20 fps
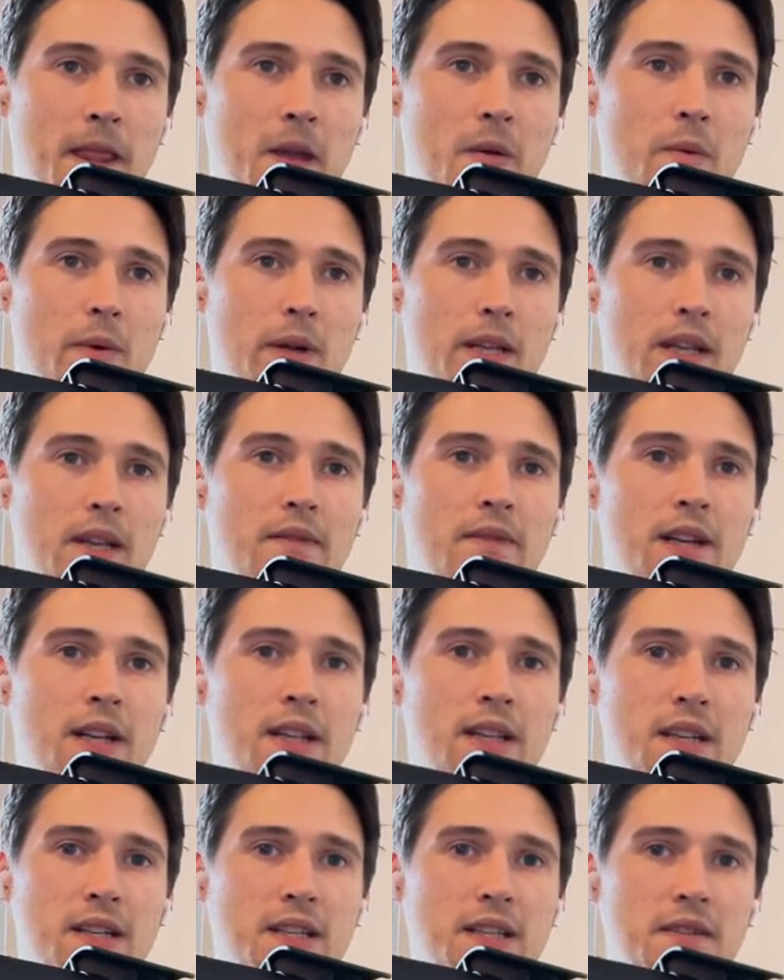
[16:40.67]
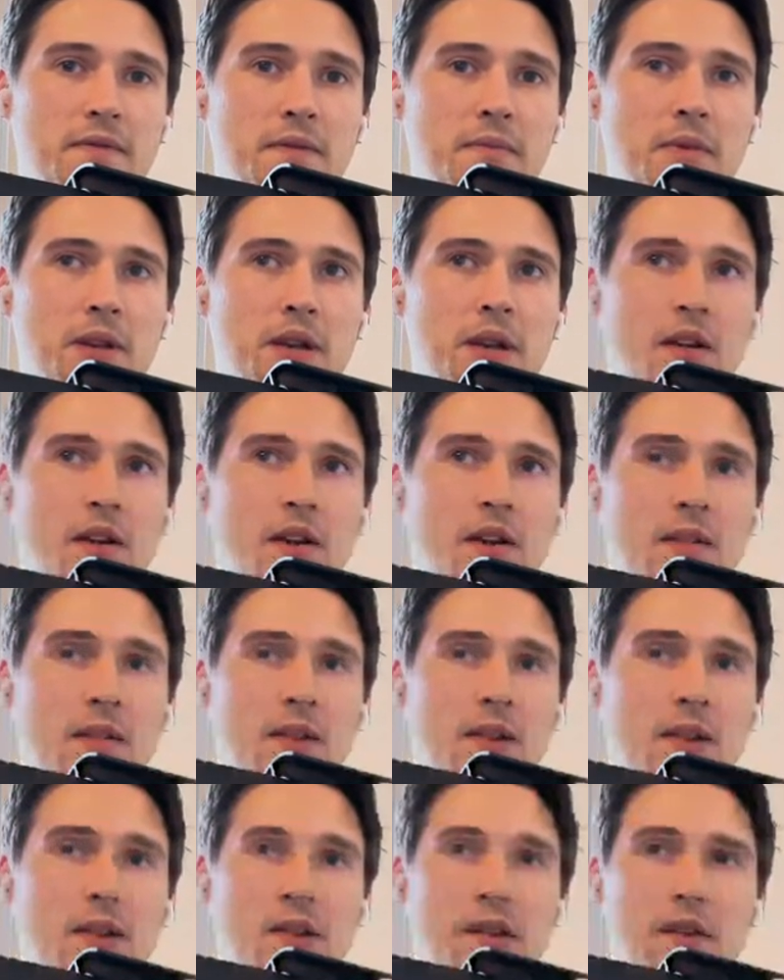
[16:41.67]
When given a task a familiar
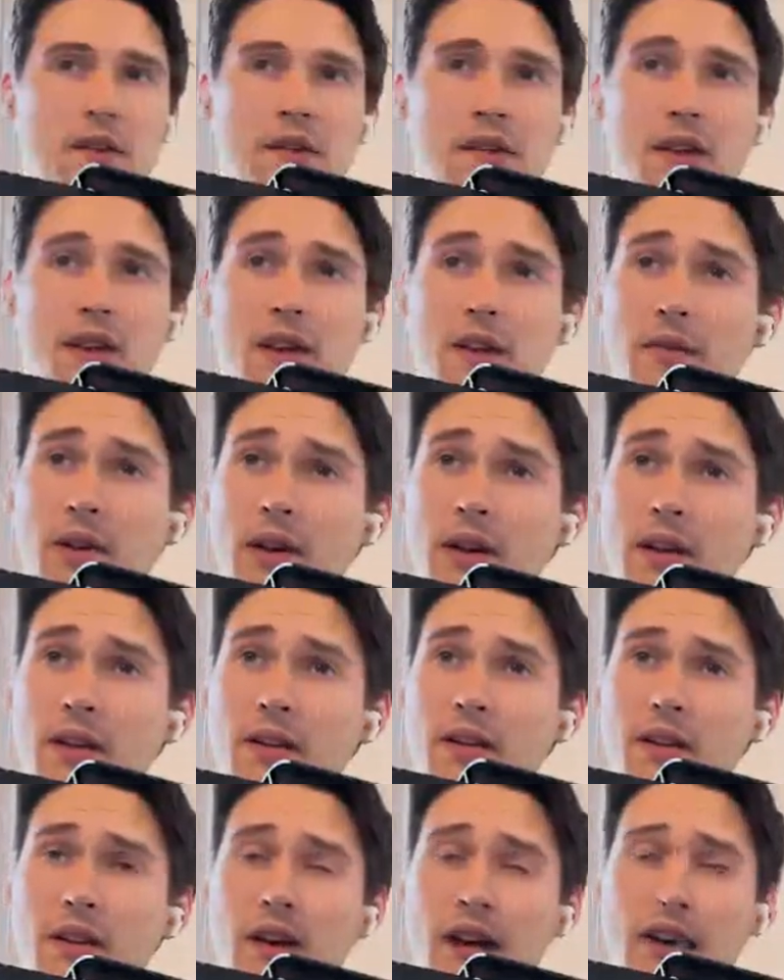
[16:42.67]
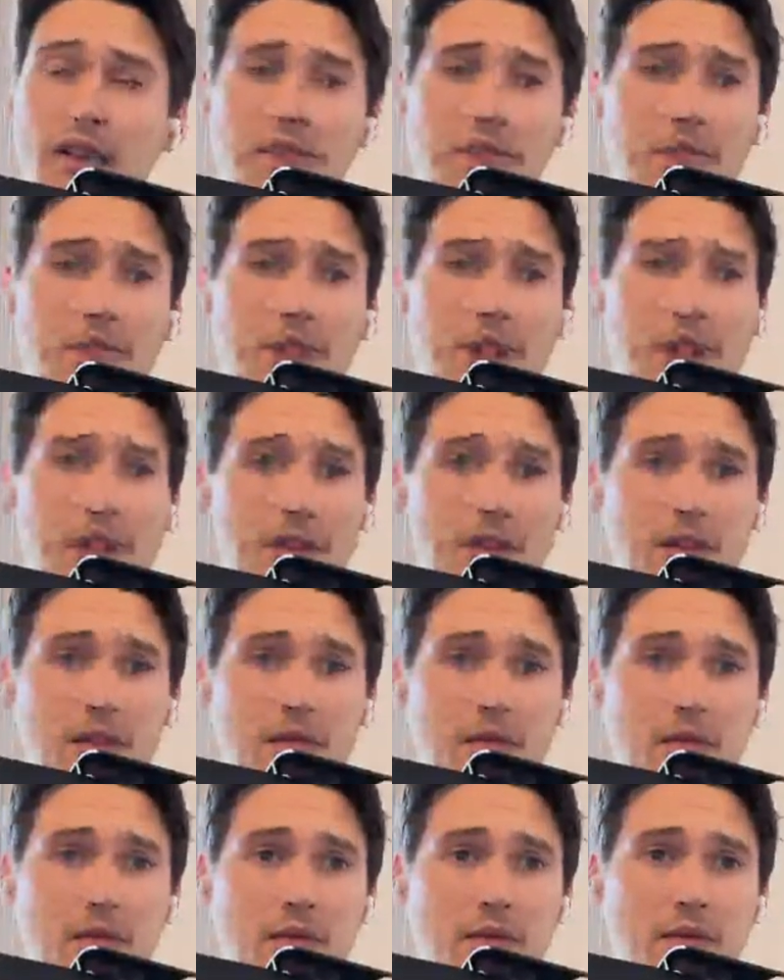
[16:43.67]
area, unfamiliar
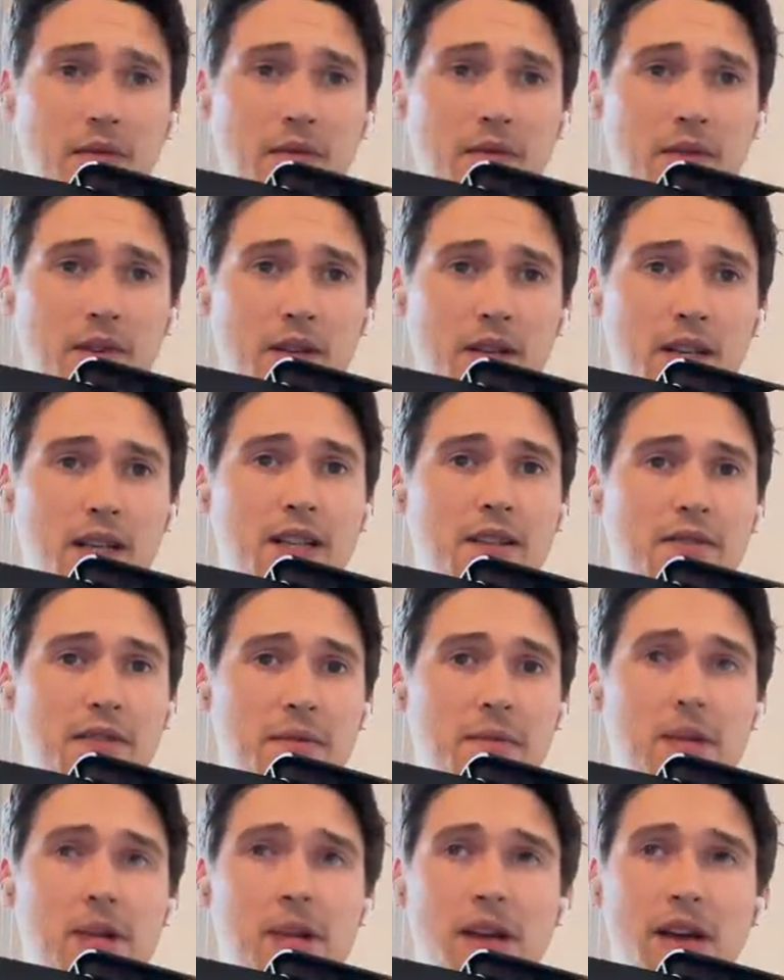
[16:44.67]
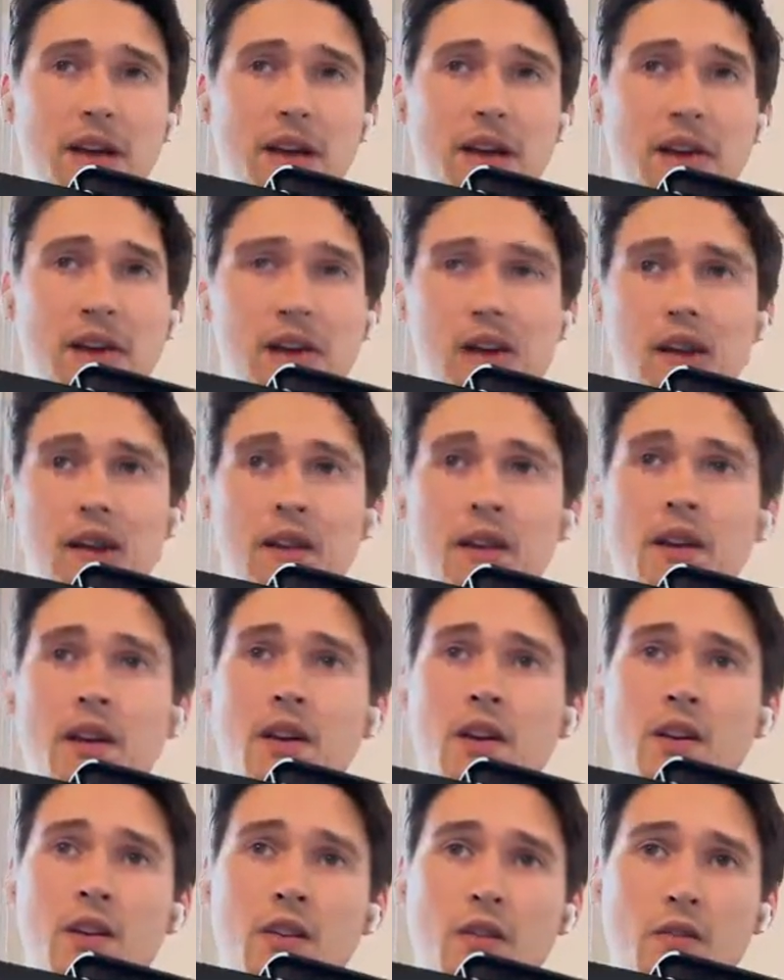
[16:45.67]
in a familiar area, okay.
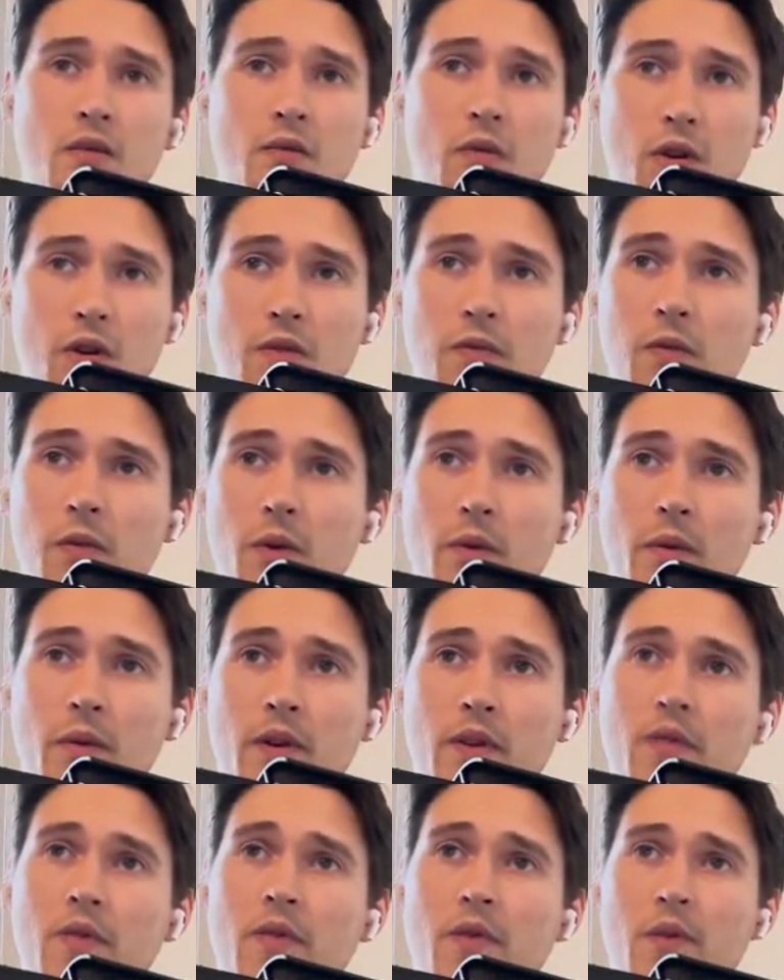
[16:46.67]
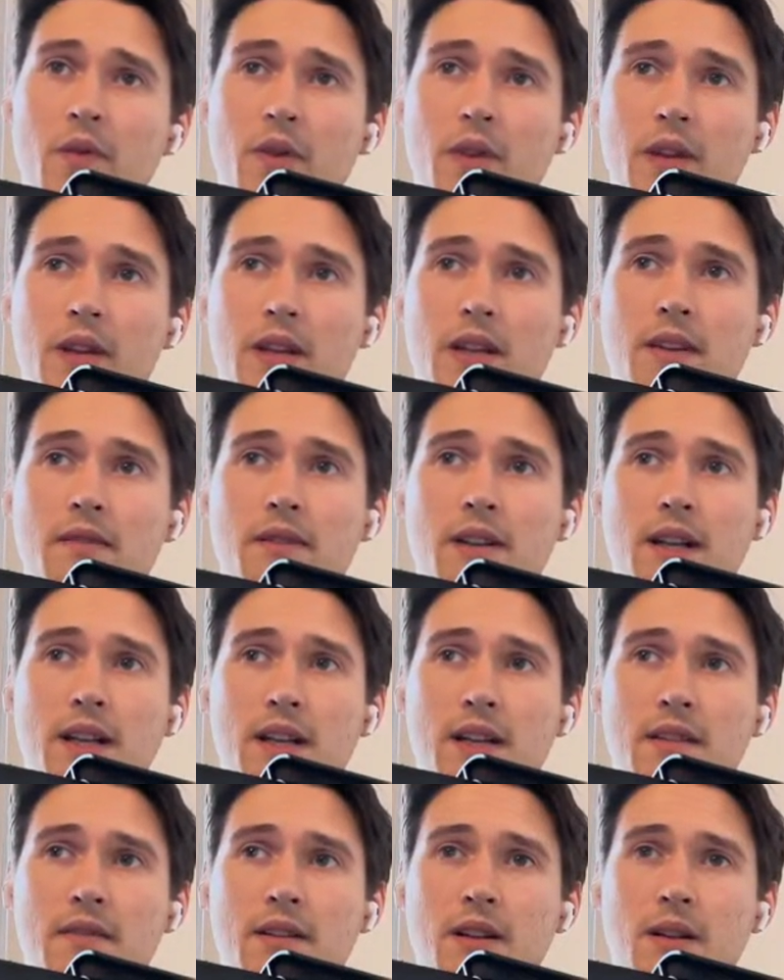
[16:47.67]
Work forward for the given
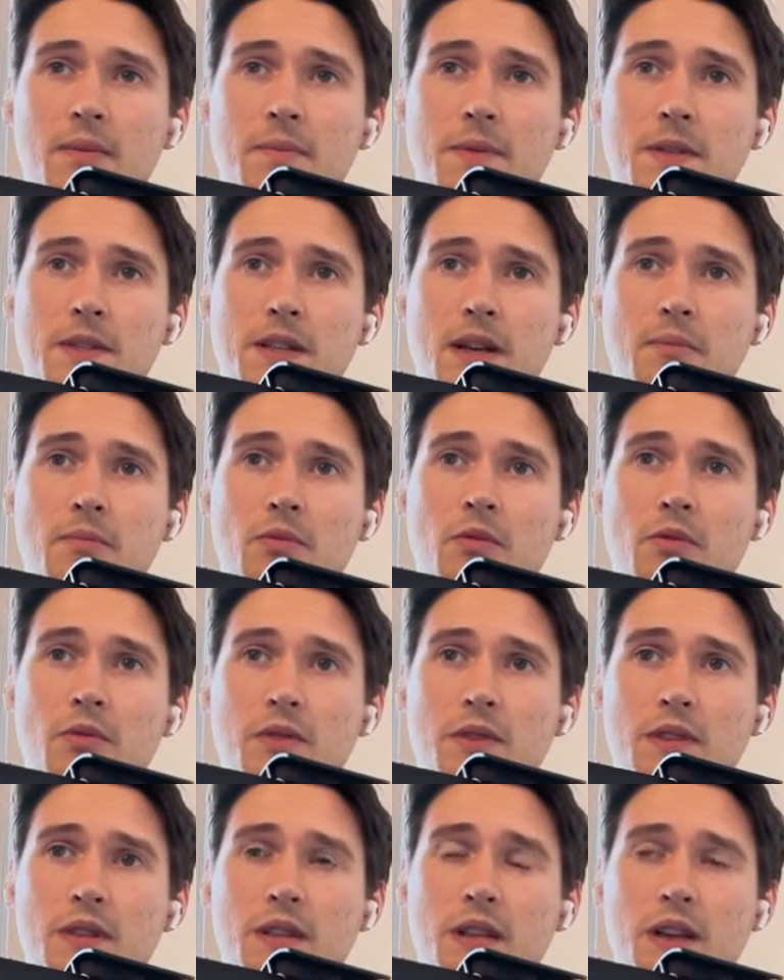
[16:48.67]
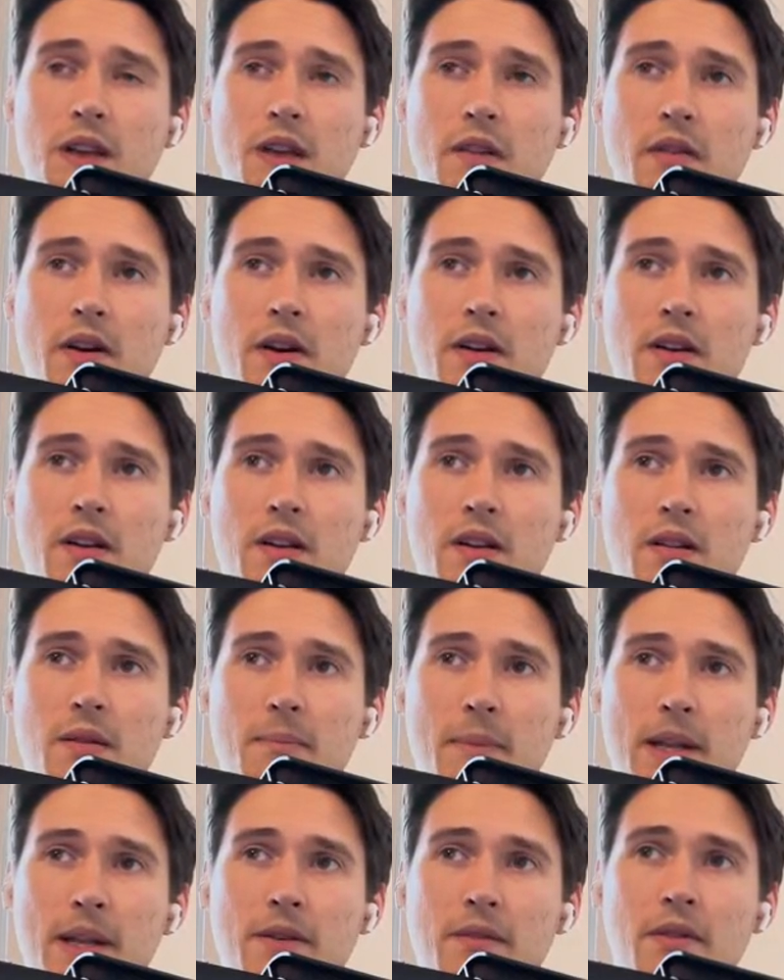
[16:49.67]
and develop sub-goals in a hierarchical
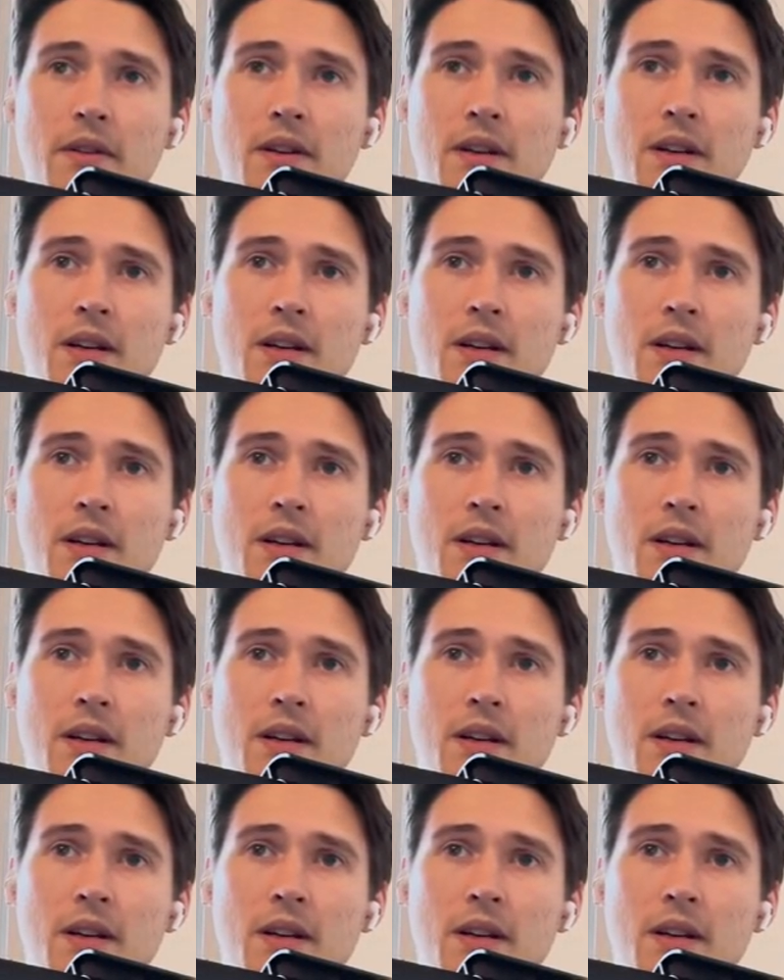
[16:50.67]
manner.